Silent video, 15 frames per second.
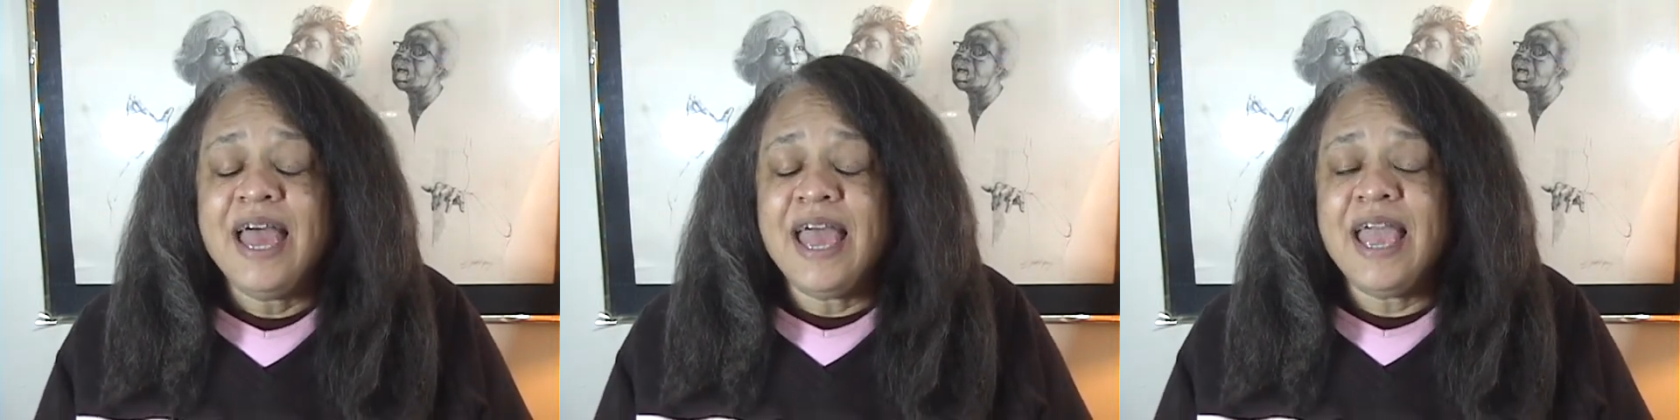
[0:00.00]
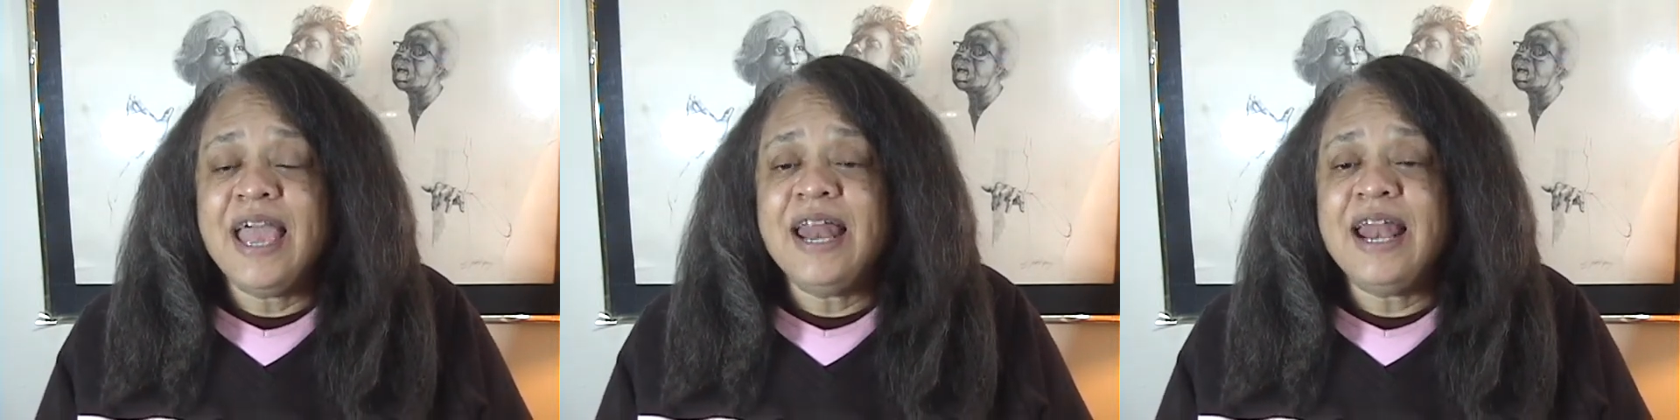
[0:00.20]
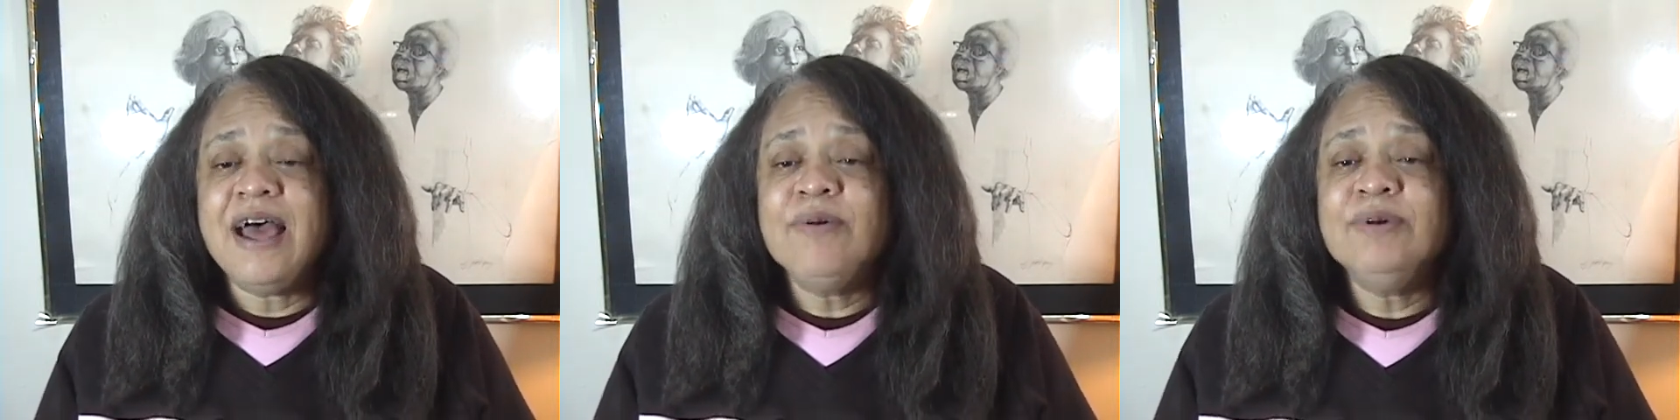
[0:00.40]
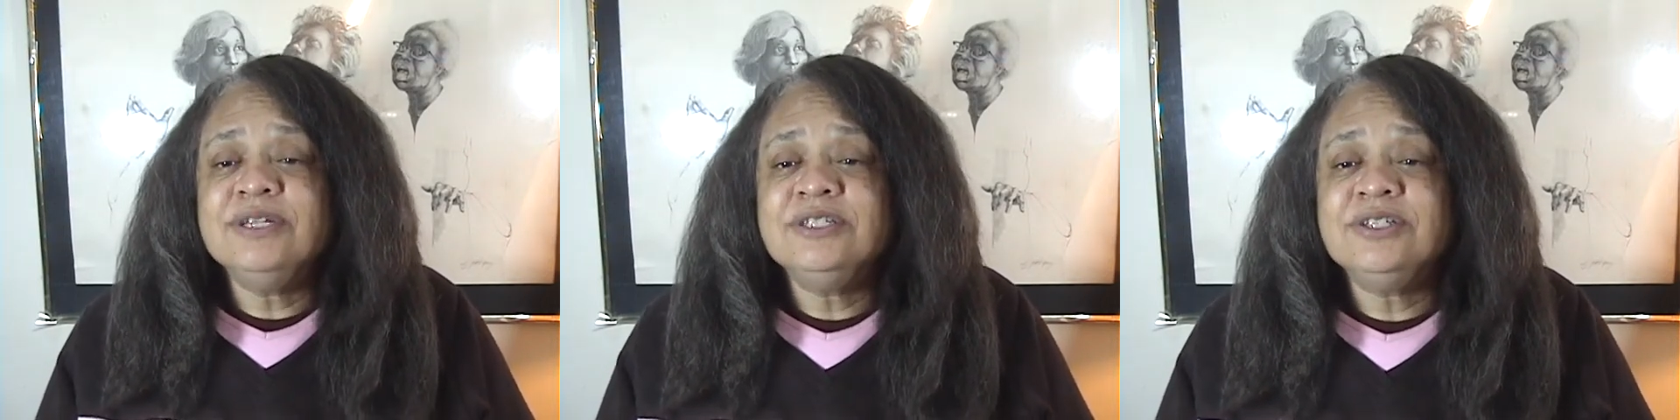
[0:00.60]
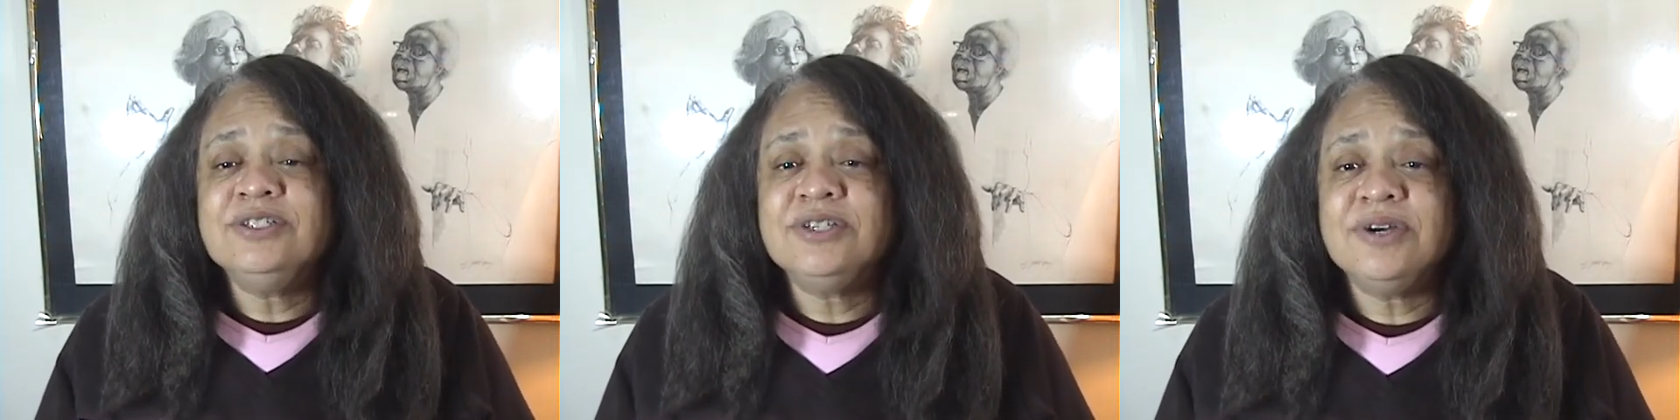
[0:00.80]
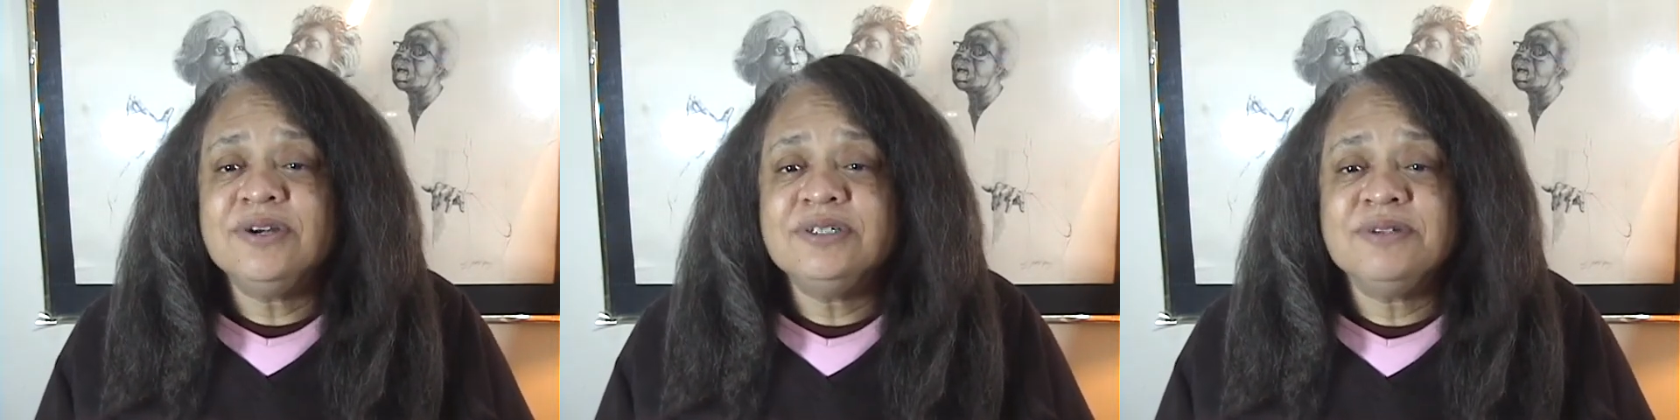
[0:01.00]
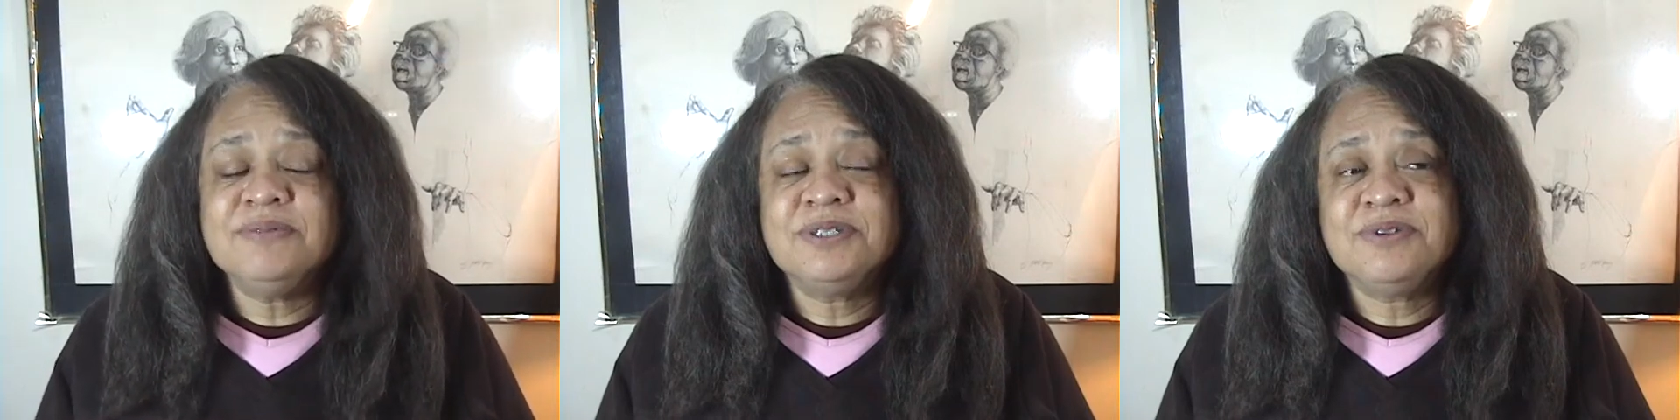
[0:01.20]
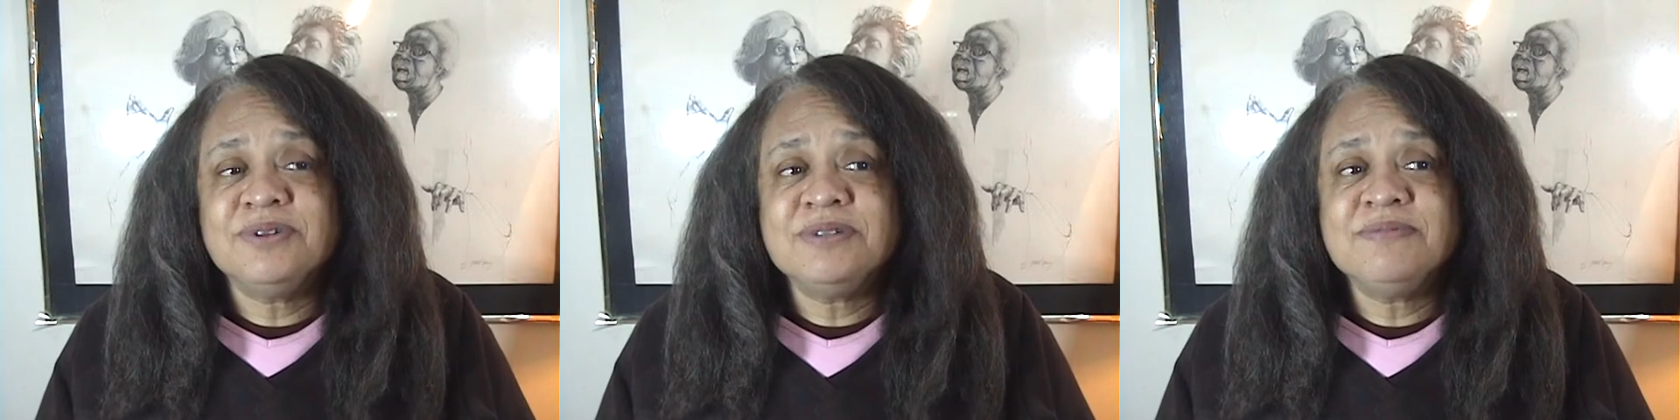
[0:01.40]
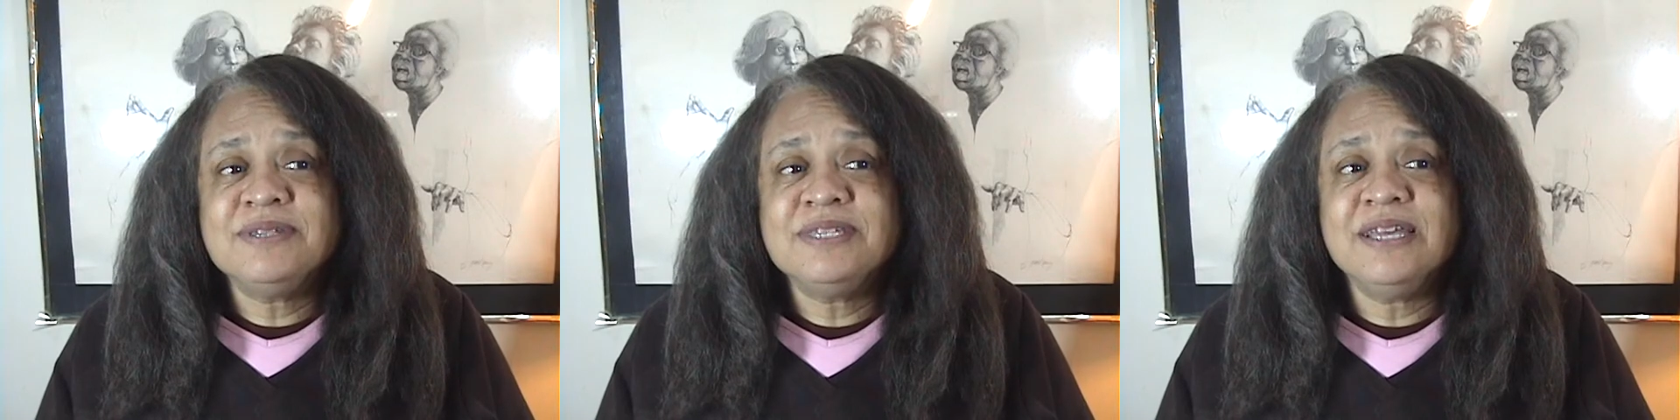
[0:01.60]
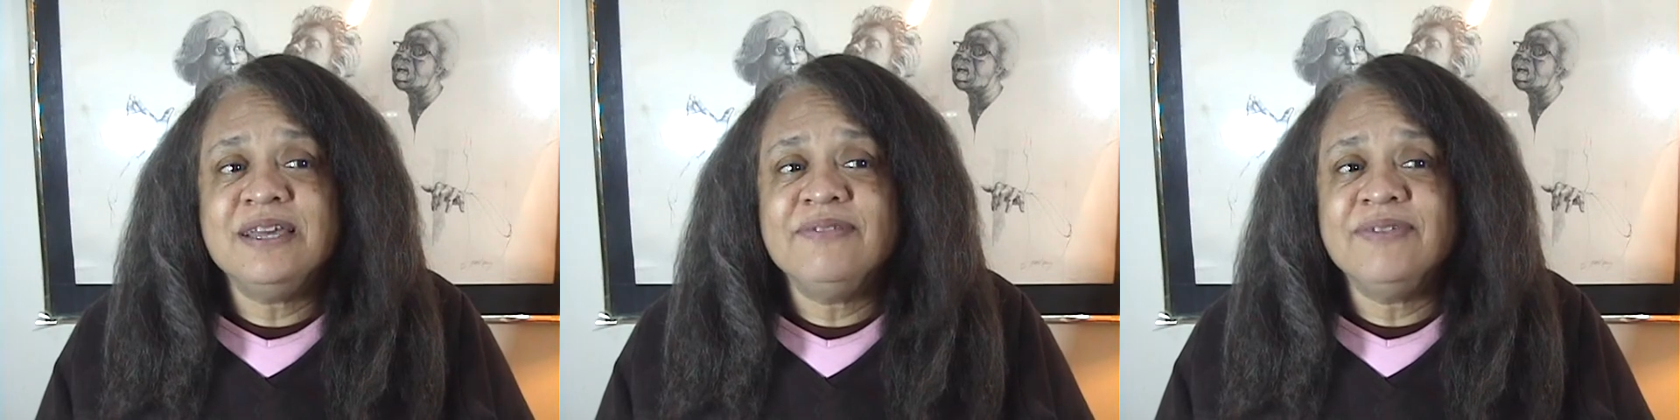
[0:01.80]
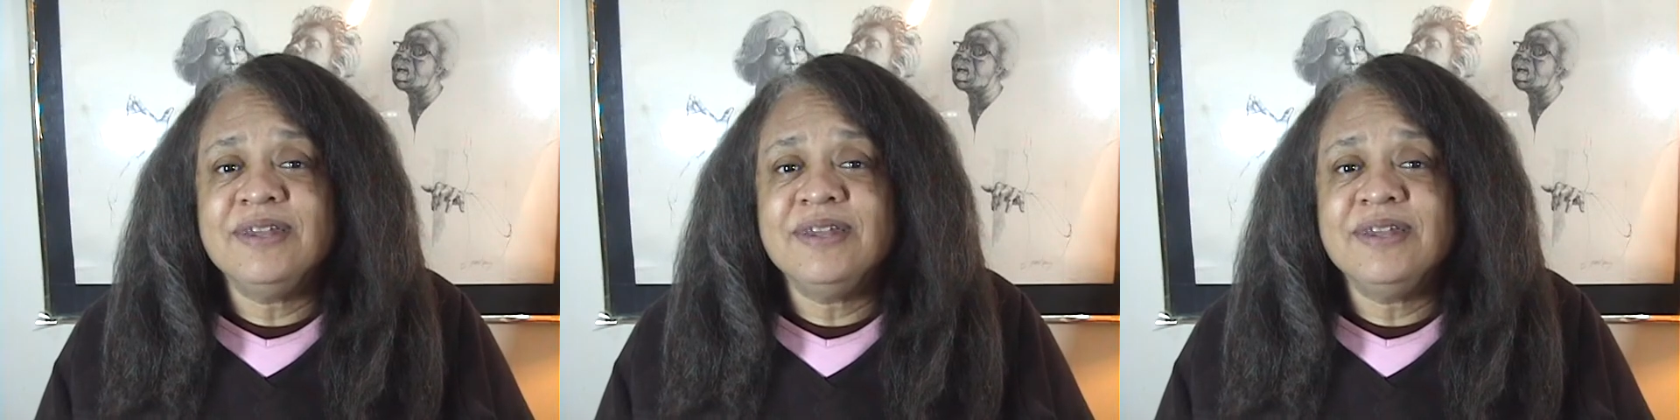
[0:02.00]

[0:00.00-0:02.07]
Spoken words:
And I went to church. It was Christmas Eve,